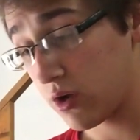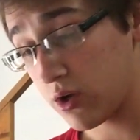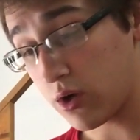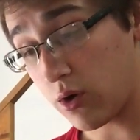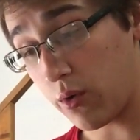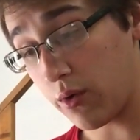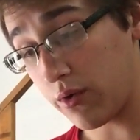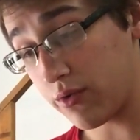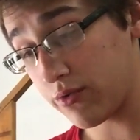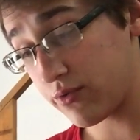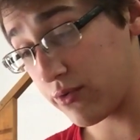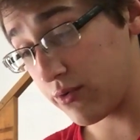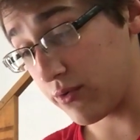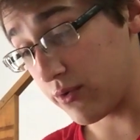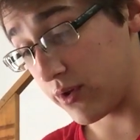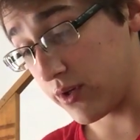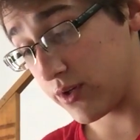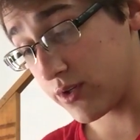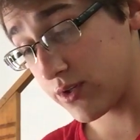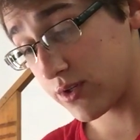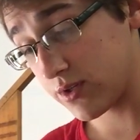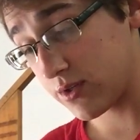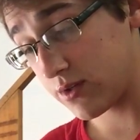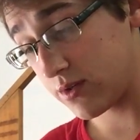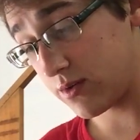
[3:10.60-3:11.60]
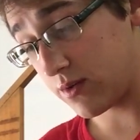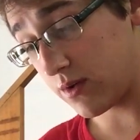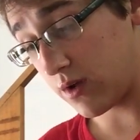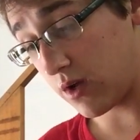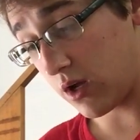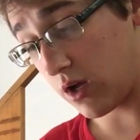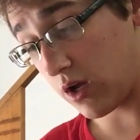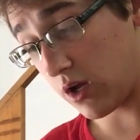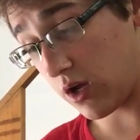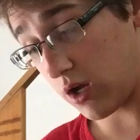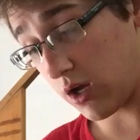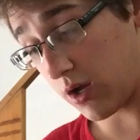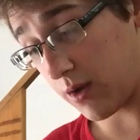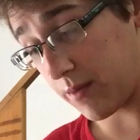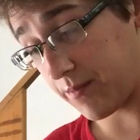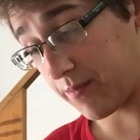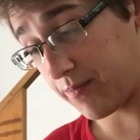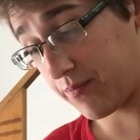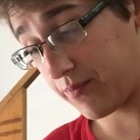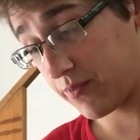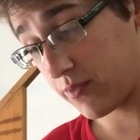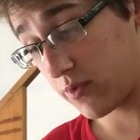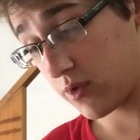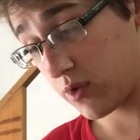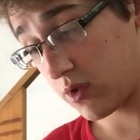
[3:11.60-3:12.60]
going through this,
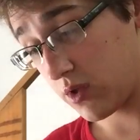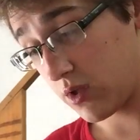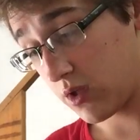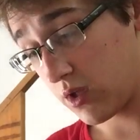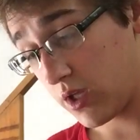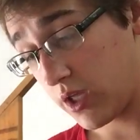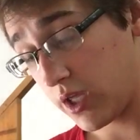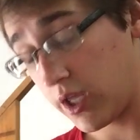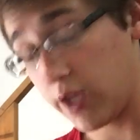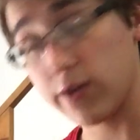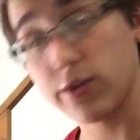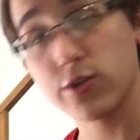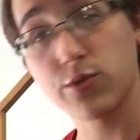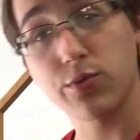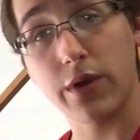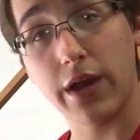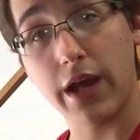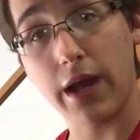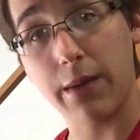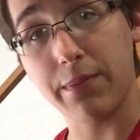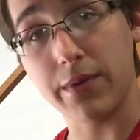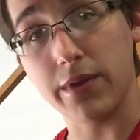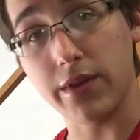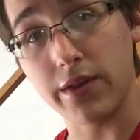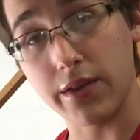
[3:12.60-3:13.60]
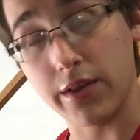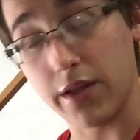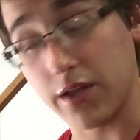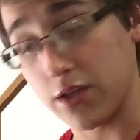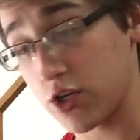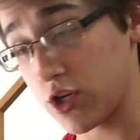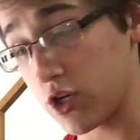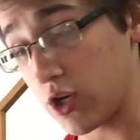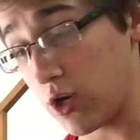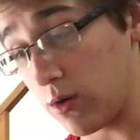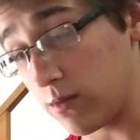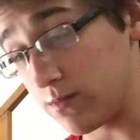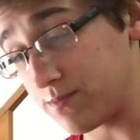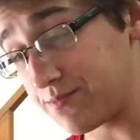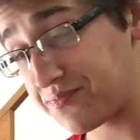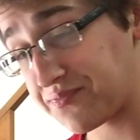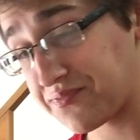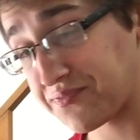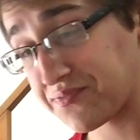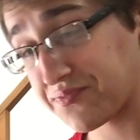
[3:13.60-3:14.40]
here's what happened in a nutshell.